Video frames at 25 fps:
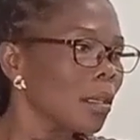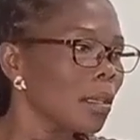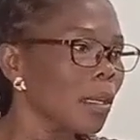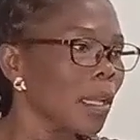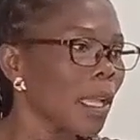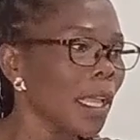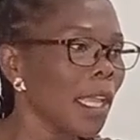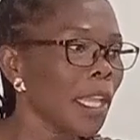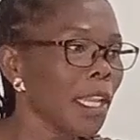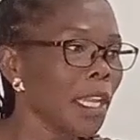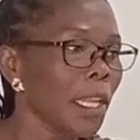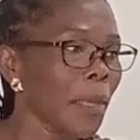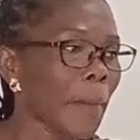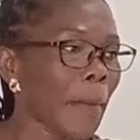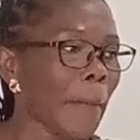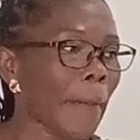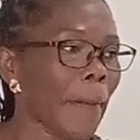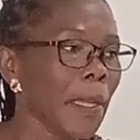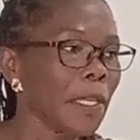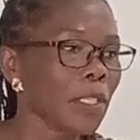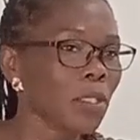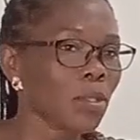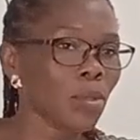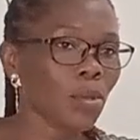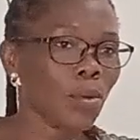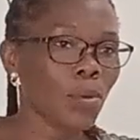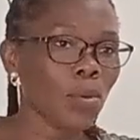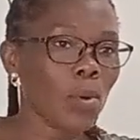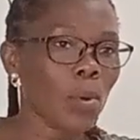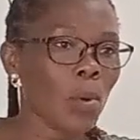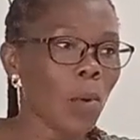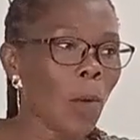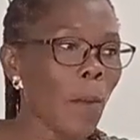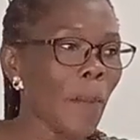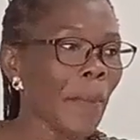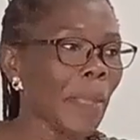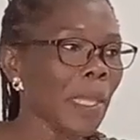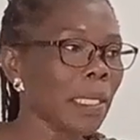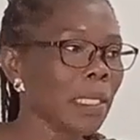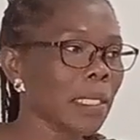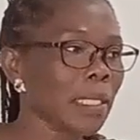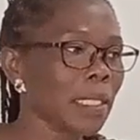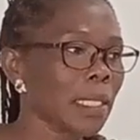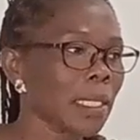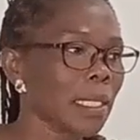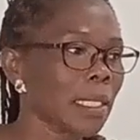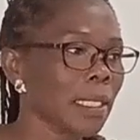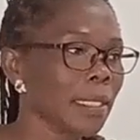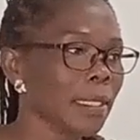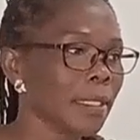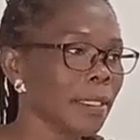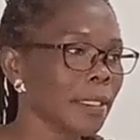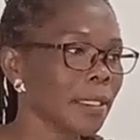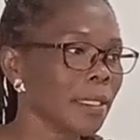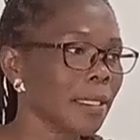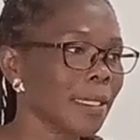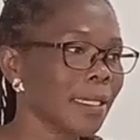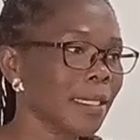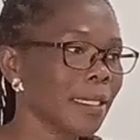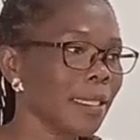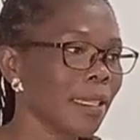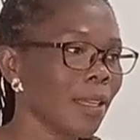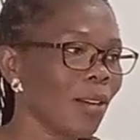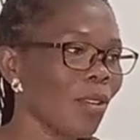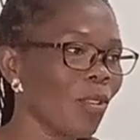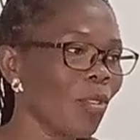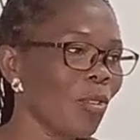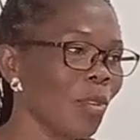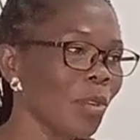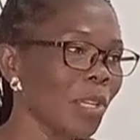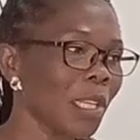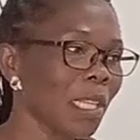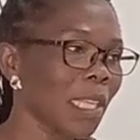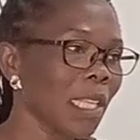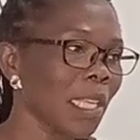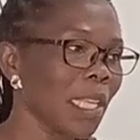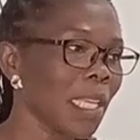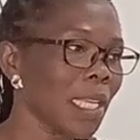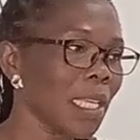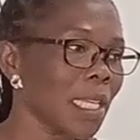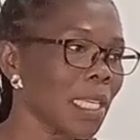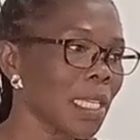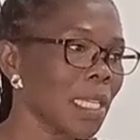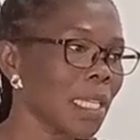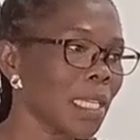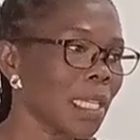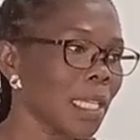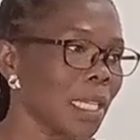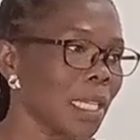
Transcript: any question or comment on the